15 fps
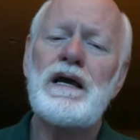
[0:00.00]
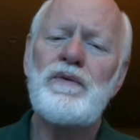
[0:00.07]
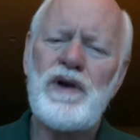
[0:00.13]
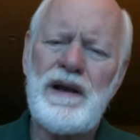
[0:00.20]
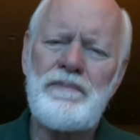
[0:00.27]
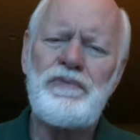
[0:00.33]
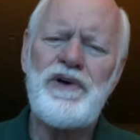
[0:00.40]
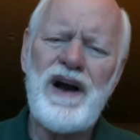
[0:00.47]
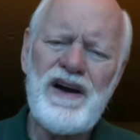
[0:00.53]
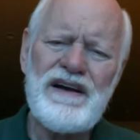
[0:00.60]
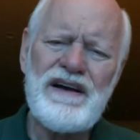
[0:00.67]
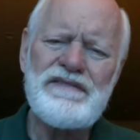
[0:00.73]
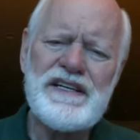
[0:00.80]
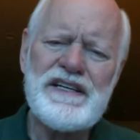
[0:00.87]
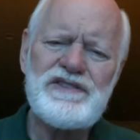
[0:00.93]
What I'm proud
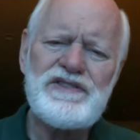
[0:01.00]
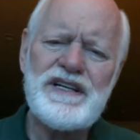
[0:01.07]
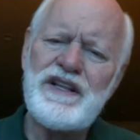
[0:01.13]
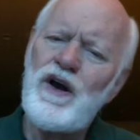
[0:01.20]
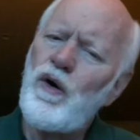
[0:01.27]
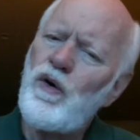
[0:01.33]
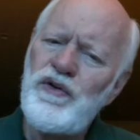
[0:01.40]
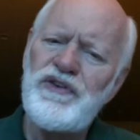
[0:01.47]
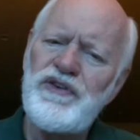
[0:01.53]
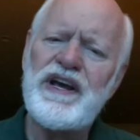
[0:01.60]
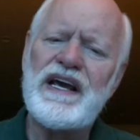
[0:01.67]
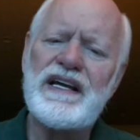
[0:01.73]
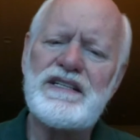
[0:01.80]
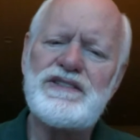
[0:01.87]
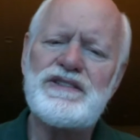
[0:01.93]
of is in the old
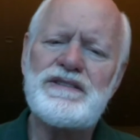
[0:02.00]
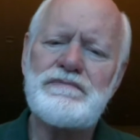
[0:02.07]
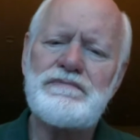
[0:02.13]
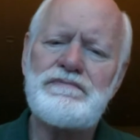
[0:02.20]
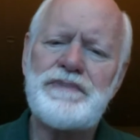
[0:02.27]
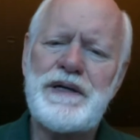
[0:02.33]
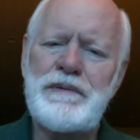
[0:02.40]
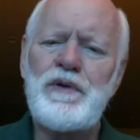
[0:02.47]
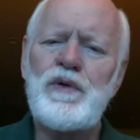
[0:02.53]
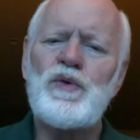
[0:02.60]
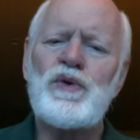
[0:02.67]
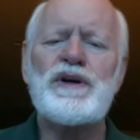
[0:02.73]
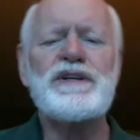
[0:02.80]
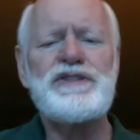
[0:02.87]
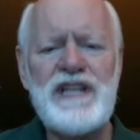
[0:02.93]
days, people
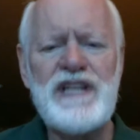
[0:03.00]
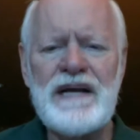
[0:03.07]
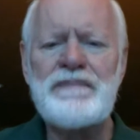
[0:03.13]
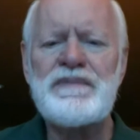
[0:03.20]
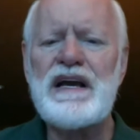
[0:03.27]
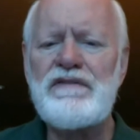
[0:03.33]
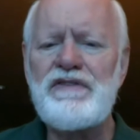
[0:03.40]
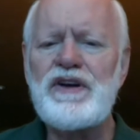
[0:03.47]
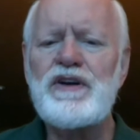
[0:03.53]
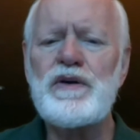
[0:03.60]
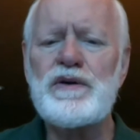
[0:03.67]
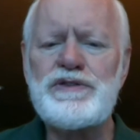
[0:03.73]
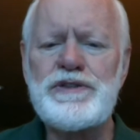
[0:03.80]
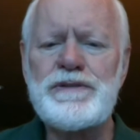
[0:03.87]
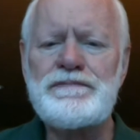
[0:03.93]
were ashamed to have a
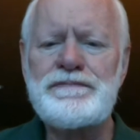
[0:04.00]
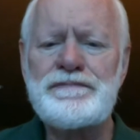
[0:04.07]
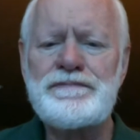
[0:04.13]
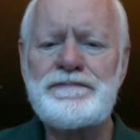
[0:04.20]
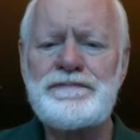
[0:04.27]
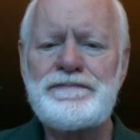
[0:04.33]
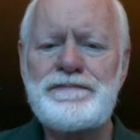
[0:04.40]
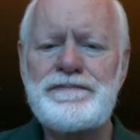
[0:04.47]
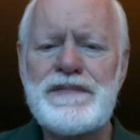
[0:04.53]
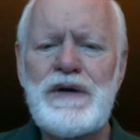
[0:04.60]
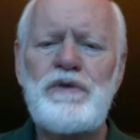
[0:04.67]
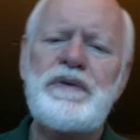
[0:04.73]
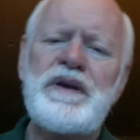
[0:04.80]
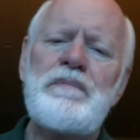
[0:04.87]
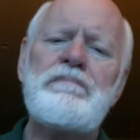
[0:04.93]
coach. They
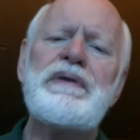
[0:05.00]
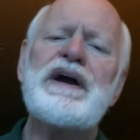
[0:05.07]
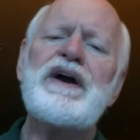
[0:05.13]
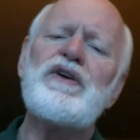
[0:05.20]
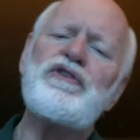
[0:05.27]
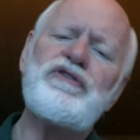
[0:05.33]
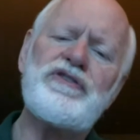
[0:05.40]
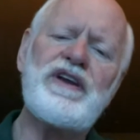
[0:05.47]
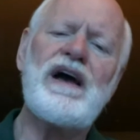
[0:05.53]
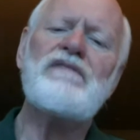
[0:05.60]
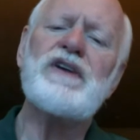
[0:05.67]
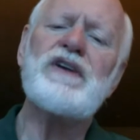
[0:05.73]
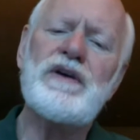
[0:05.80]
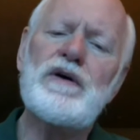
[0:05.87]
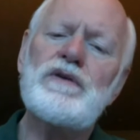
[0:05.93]
would be embarrassed to have
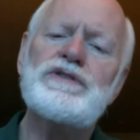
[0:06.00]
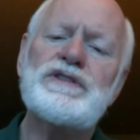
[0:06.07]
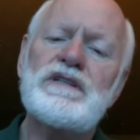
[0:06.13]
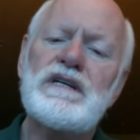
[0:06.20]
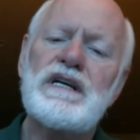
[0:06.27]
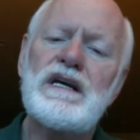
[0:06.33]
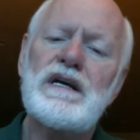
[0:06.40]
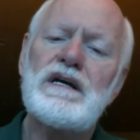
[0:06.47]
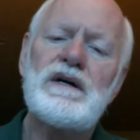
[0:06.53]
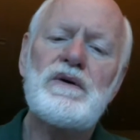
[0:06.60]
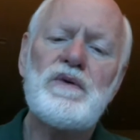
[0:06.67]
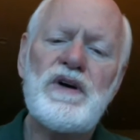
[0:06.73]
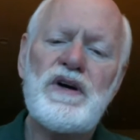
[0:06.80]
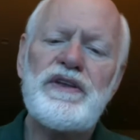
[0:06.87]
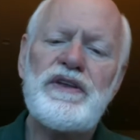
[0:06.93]
a coach.
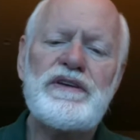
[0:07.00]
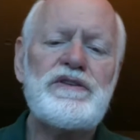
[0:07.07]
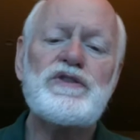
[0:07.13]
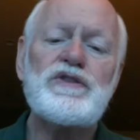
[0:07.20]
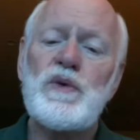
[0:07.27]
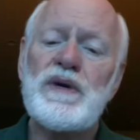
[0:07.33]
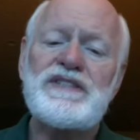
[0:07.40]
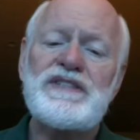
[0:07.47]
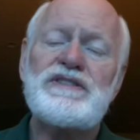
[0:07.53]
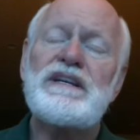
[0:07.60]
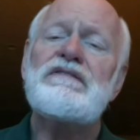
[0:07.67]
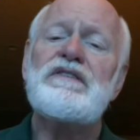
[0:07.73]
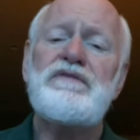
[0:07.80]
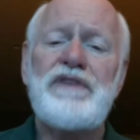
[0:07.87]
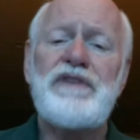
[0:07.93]
Well, these are
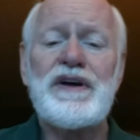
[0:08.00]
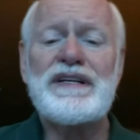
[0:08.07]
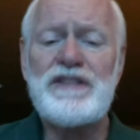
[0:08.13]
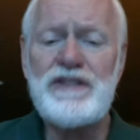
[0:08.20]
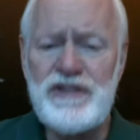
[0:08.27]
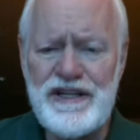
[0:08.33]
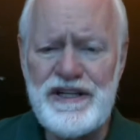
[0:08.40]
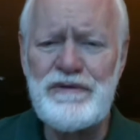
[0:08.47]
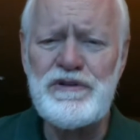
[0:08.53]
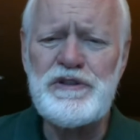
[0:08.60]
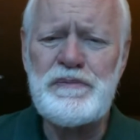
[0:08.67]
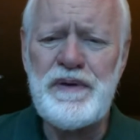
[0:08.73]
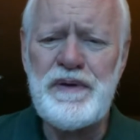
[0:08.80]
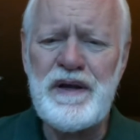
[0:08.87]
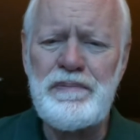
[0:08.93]
27 very
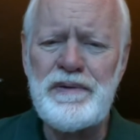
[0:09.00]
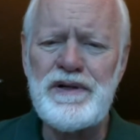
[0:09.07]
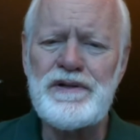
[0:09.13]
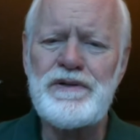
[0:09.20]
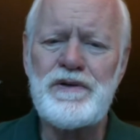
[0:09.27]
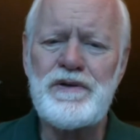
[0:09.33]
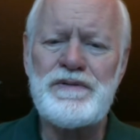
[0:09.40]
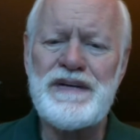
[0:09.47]
distinguished people who